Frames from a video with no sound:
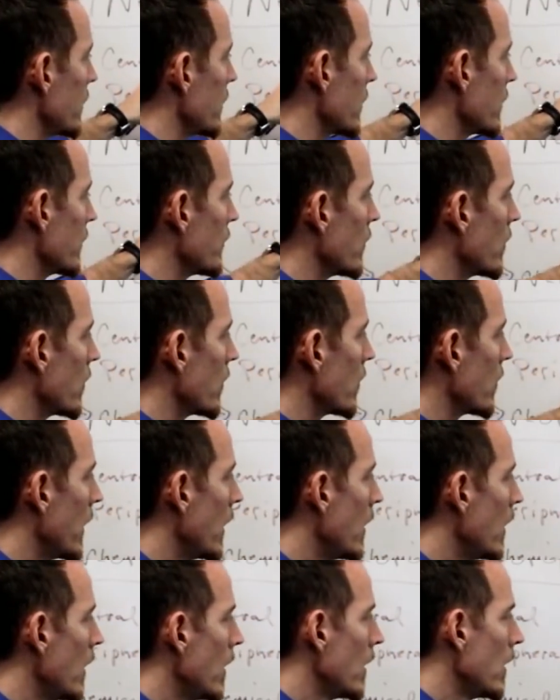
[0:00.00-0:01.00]
a form
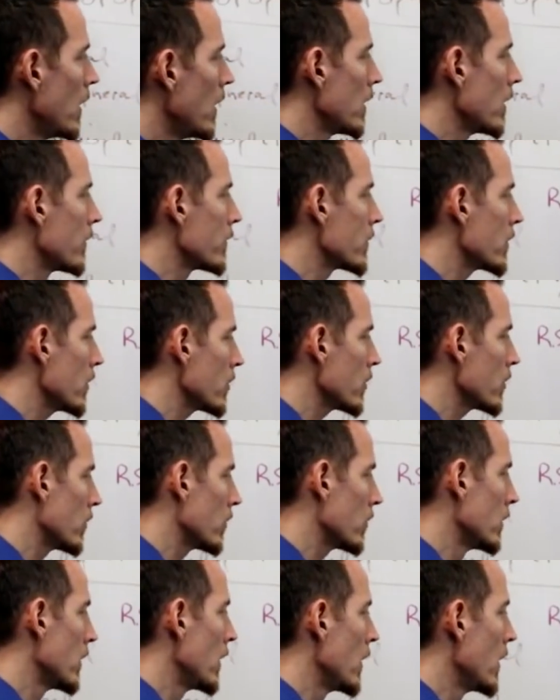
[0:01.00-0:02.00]
of
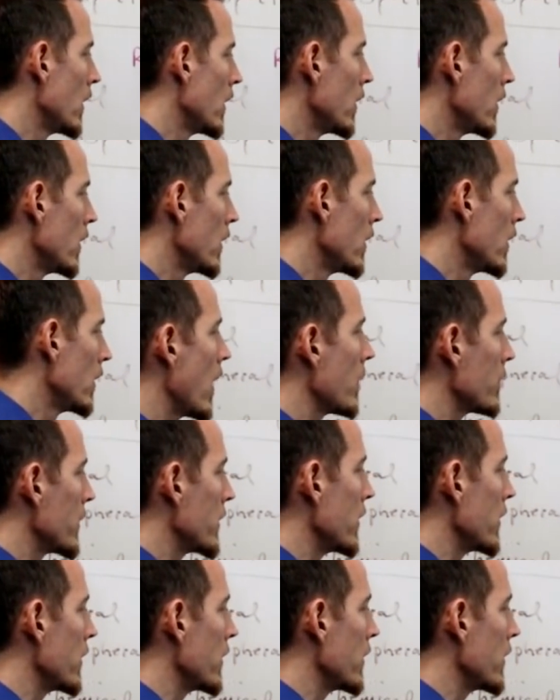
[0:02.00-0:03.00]
central
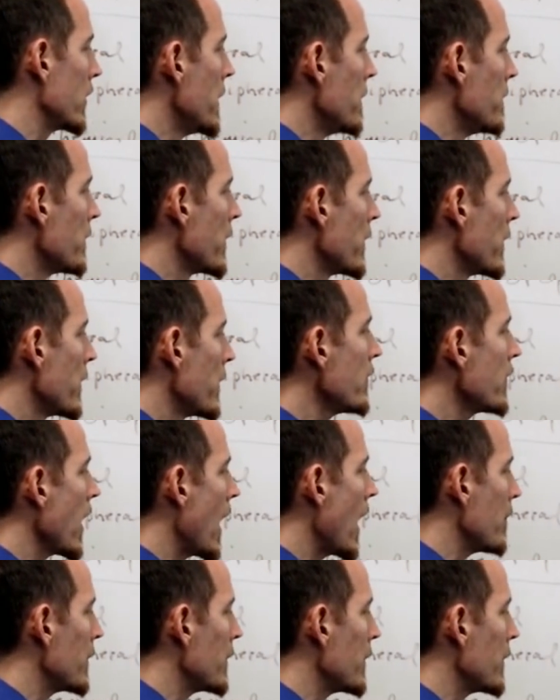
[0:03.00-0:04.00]
neuropathy. Then you've
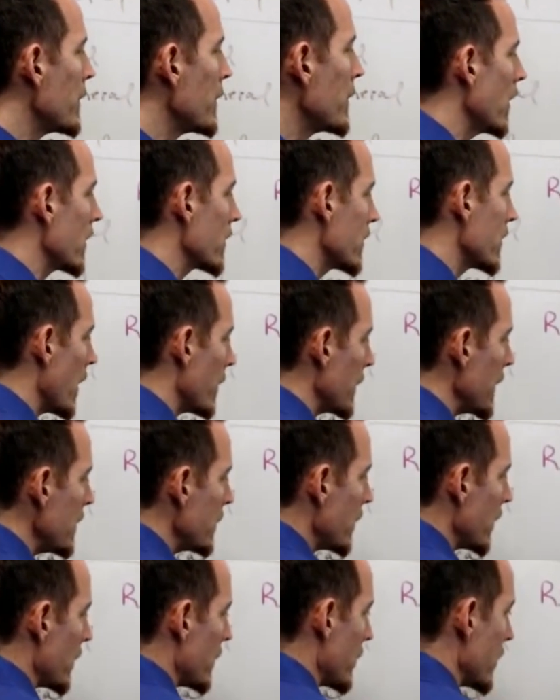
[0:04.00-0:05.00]
got B6. Now
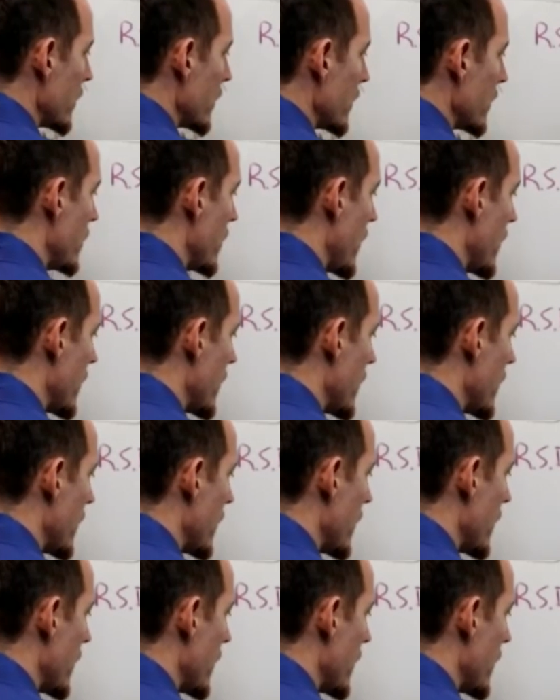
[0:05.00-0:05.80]
B6 is unique